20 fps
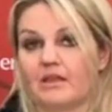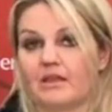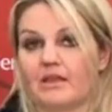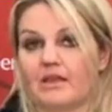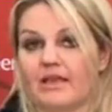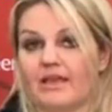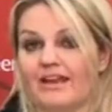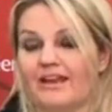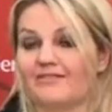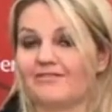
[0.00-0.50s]

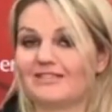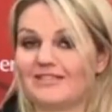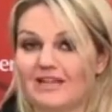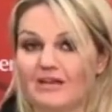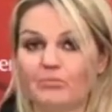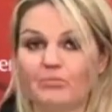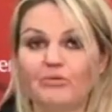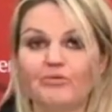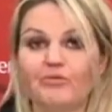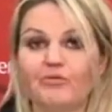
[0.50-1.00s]
And I've said
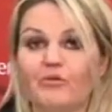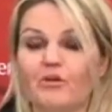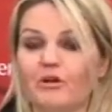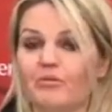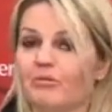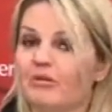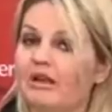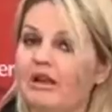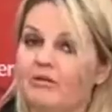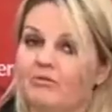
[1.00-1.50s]
it before,
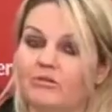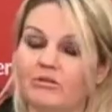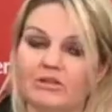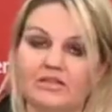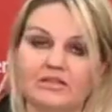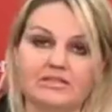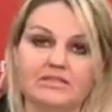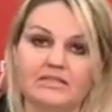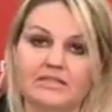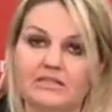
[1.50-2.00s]
but I will
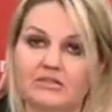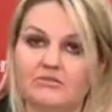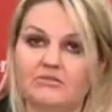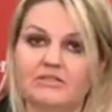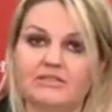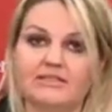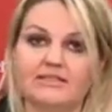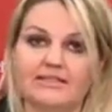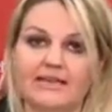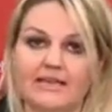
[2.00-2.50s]
continue to
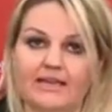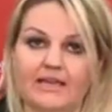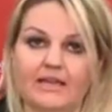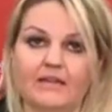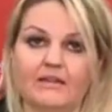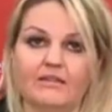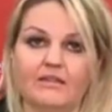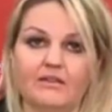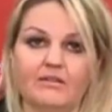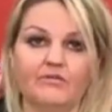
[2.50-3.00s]
say it,
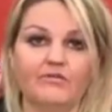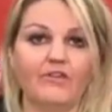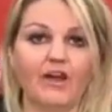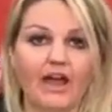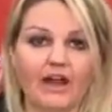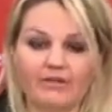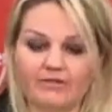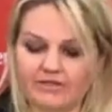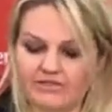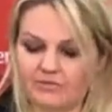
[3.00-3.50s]
that
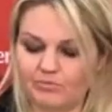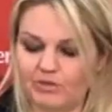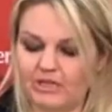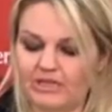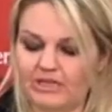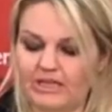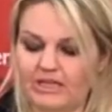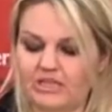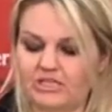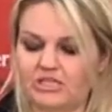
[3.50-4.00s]
virus
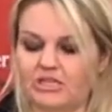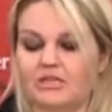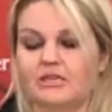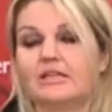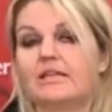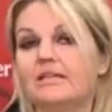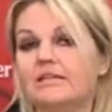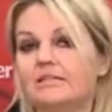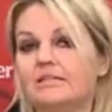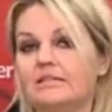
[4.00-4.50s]
mitigation
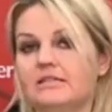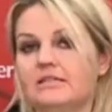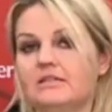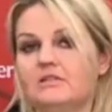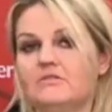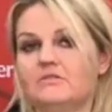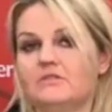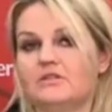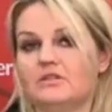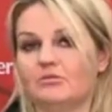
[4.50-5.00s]

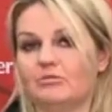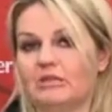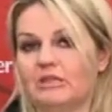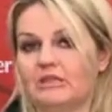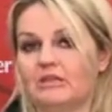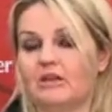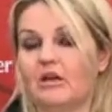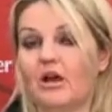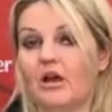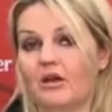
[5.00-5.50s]
continues to be
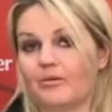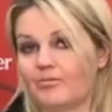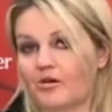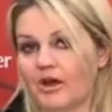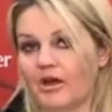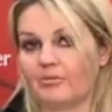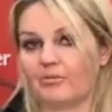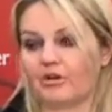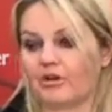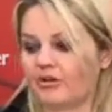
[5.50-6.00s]
our
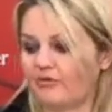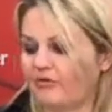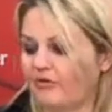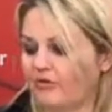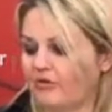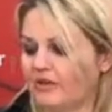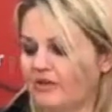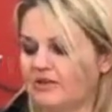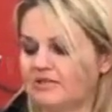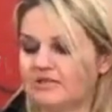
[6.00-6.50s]
primary
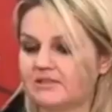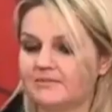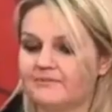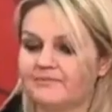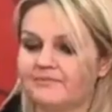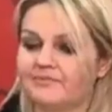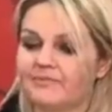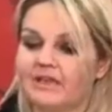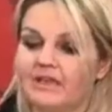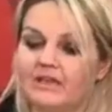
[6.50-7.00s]
focus.
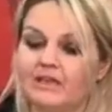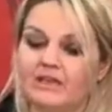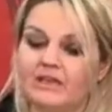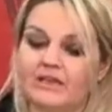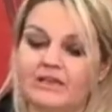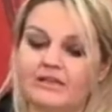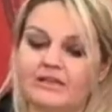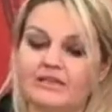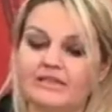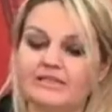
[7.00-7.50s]

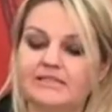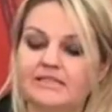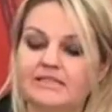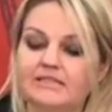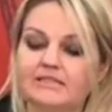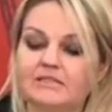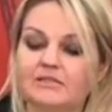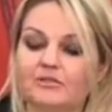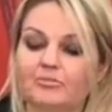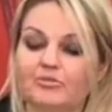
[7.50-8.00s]
This is
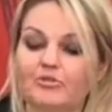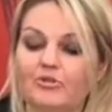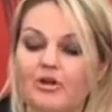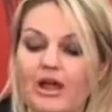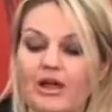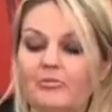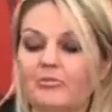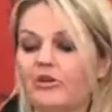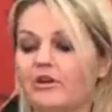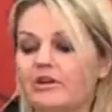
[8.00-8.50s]
the
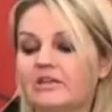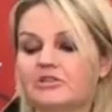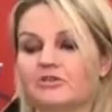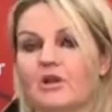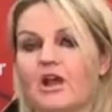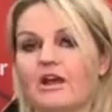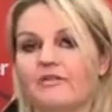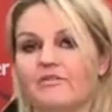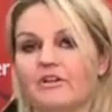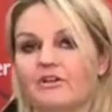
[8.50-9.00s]
primary
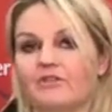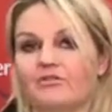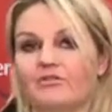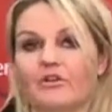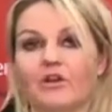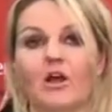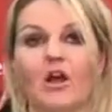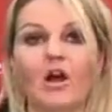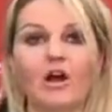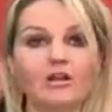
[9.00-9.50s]
driver
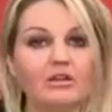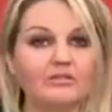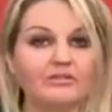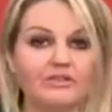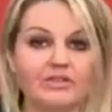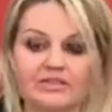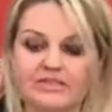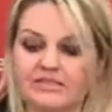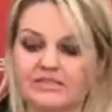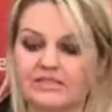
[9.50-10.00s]
for all of the
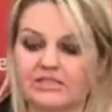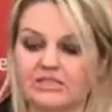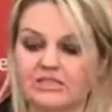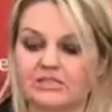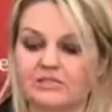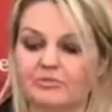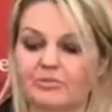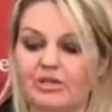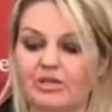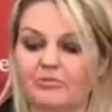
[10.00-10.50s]
decisions
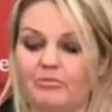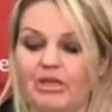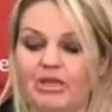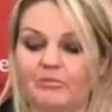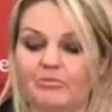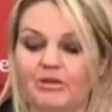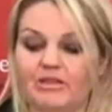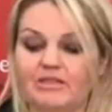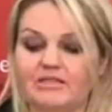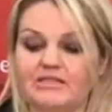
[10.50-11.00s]
being made
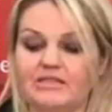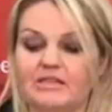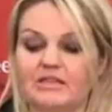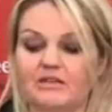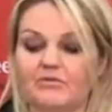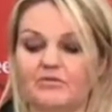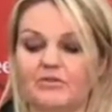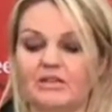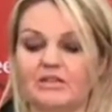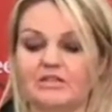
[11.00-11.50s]
by the City of
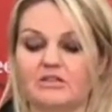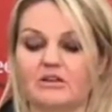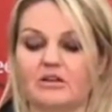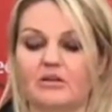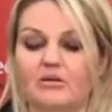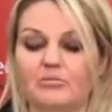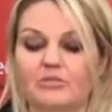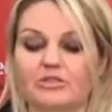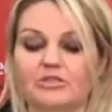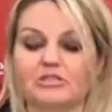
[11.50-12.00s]
Red Deer
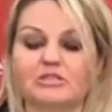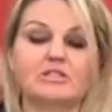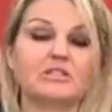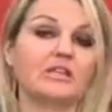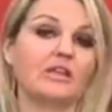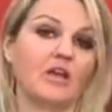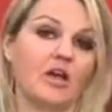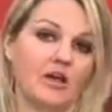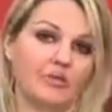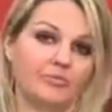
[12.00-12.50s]
Emergency
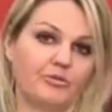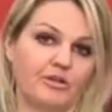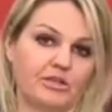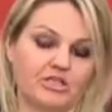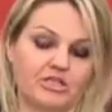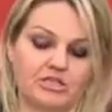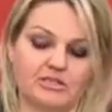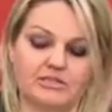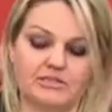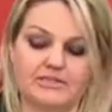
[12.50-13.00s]

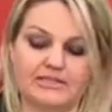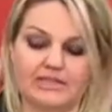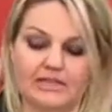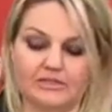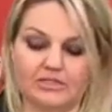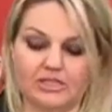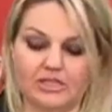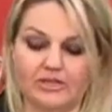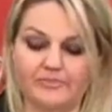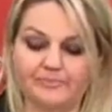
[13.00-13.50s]
Operations
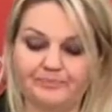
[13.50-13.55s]
Center.